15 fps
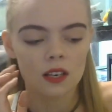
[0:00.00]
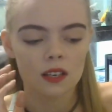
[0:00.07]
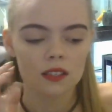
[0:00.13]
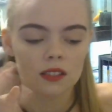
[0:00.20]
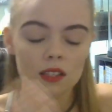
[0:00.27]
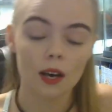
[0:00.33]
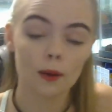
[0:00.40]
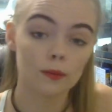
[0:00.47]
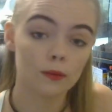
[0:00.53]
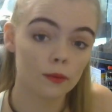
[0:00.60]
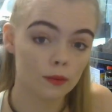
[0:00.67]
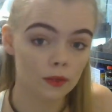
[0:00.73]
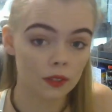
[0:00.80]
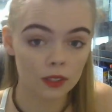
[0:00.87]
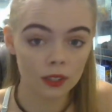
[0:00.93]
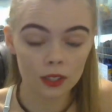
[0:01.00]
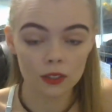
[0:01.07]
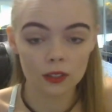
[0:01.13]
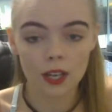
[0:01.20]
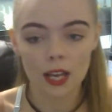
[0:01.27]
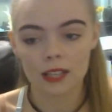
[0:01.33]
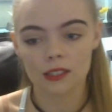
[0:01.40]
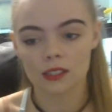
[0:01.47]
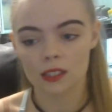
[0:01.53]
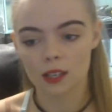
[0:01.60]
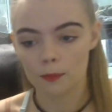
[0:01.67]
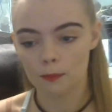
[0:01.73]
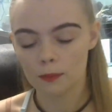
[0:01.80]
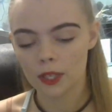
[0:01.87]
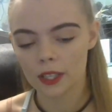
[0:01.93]
some little and
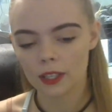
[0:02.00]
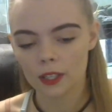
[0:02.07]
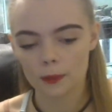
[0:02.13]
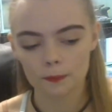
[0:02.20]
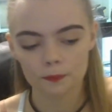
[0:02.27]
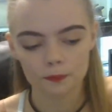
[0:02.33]
some bigger,